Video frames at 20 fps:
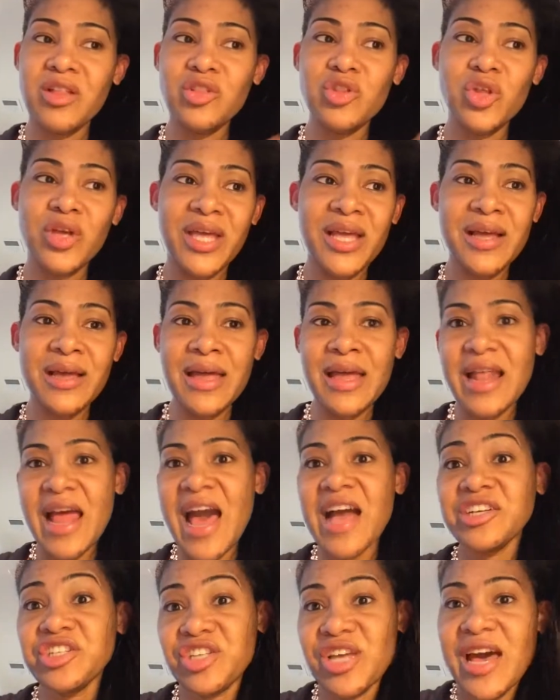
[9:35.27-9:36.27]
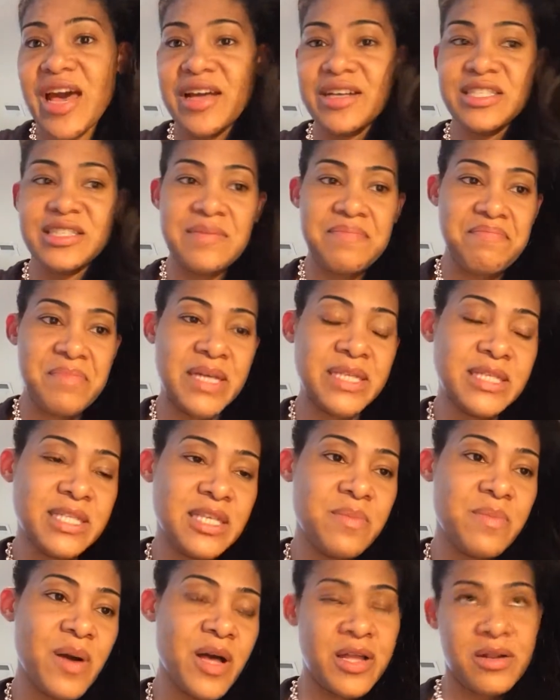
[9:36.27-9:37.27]
Looking at hashtags,
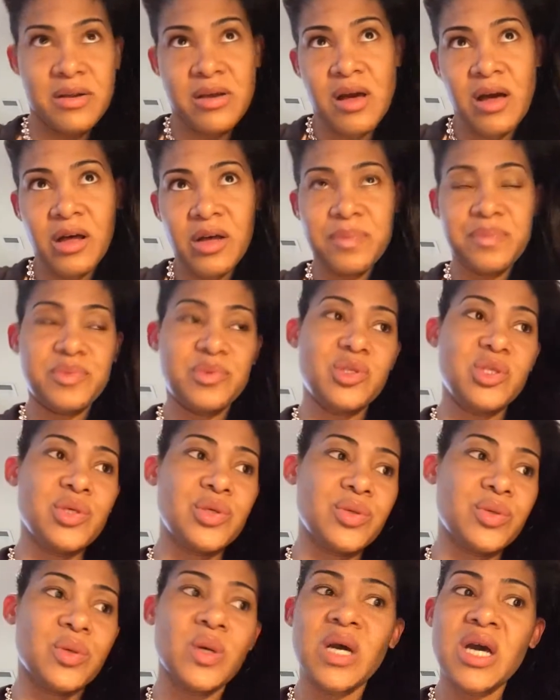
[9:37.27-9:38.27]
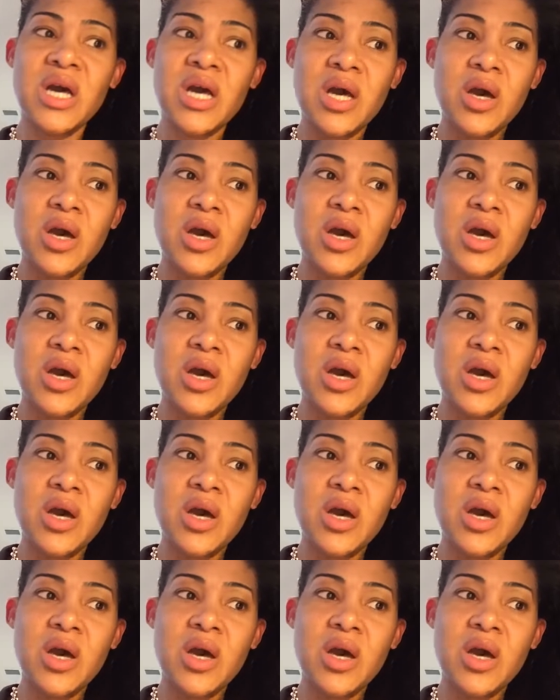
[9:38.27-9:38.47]
messy bun, updo,